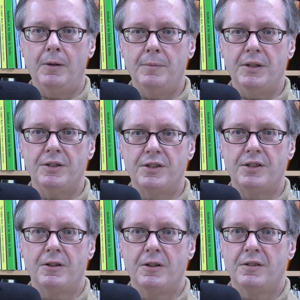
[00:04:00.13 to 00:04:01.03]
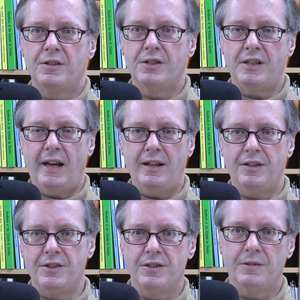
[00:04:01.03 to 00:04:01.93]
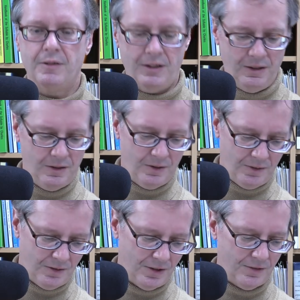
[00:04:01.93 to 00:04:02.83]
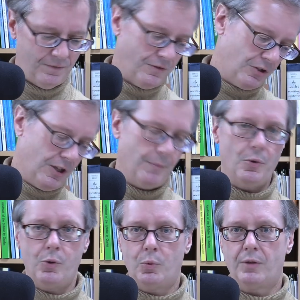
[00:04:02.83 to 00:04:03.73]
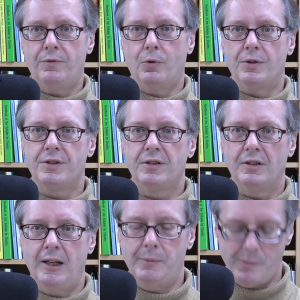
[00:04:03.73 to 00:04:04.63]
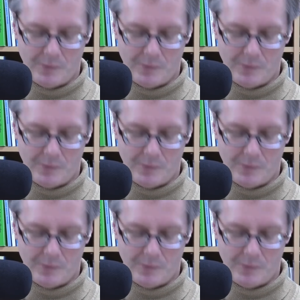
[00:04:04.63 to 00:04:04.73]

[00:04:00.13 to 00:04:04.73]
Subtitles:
women's status in, for example, the workforce, labor